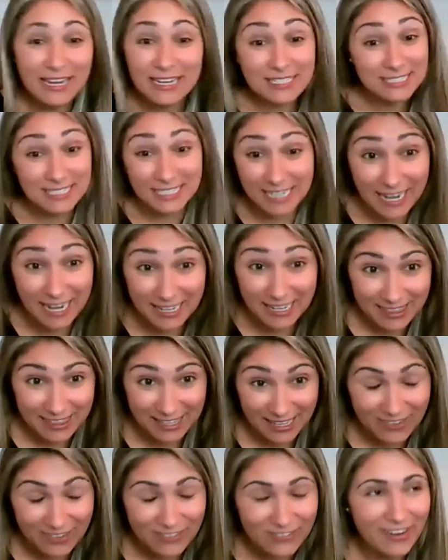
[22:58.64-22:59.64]
he doesn't eat
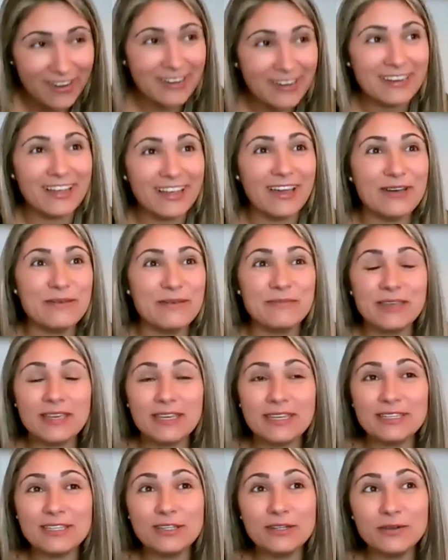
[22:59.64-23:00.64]
anything, right? Um,
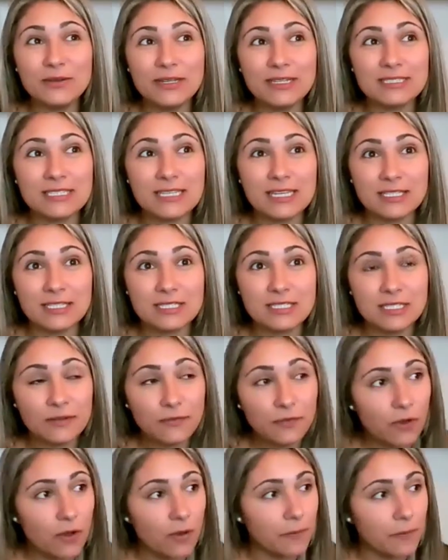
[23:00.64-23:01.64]
you know, it's it's
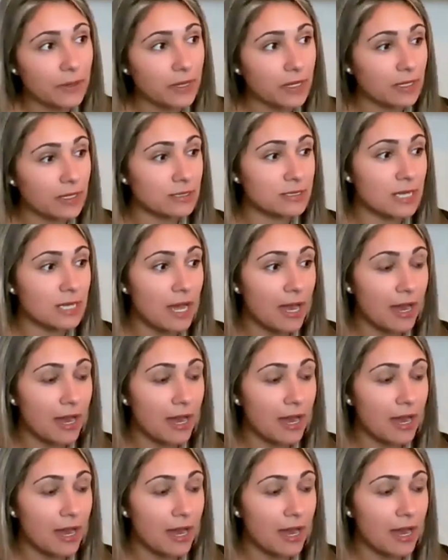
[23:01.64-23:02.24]
difficult because